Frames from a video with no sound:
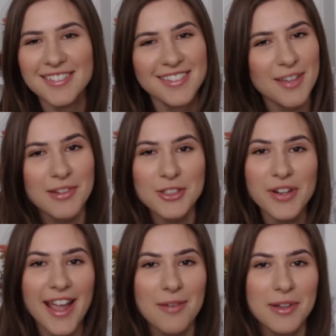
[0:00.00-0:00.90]
I mean, it's already
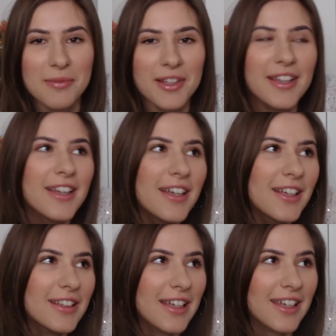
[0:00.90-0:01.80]
happening, but
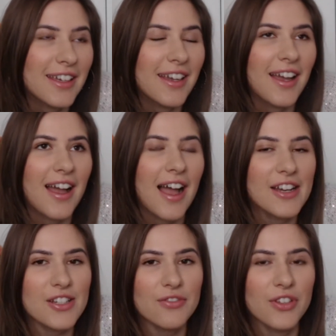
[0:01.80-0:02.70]
like, I
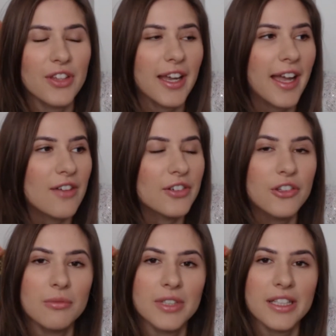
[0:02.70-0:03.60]
just feel like I have
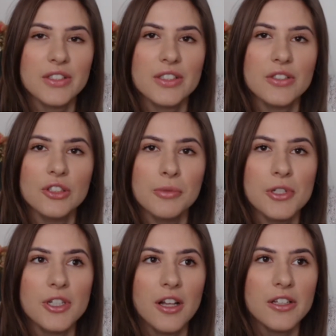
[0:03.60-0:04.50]
accumulated so much
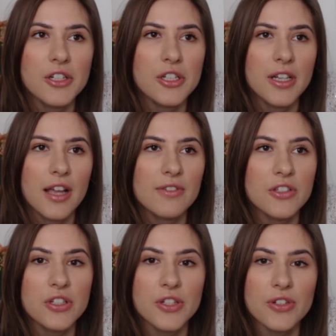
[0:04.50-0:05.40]
knowledge and I have such
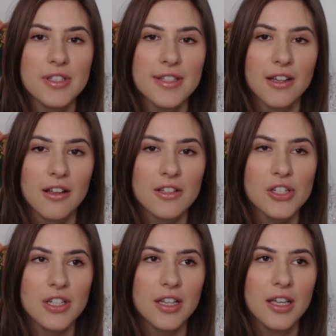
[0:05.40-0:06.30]
an interest in
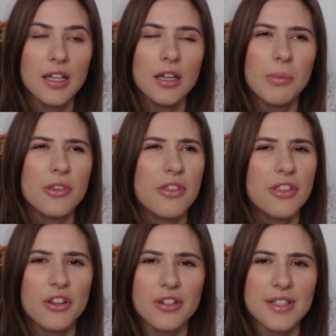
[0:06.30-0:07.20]
psychology, but the
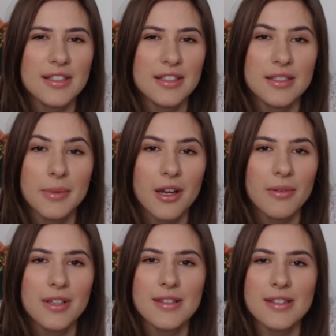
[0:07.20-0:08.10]
theories and the
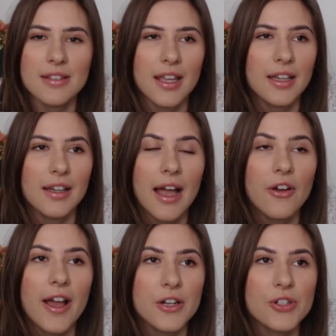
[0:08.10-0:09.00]
experiments and like how to
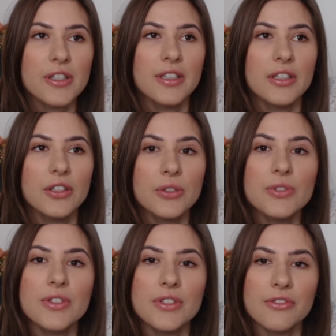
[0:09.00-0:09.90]
actually use
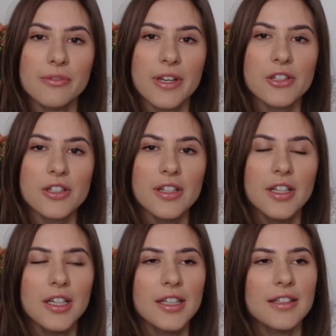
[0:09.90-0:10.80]
this information
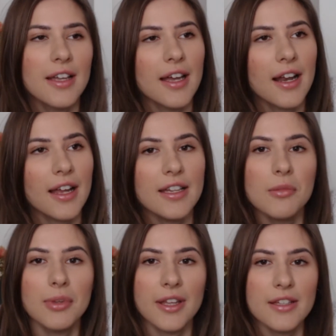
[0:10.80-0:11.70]
that I need a
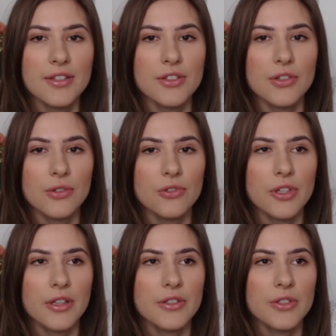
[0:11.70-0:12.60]
place to
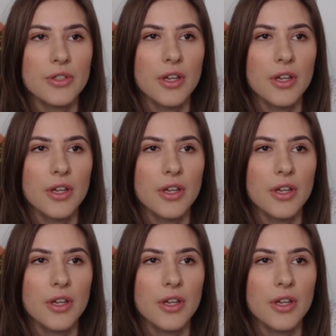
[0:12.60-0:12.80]
just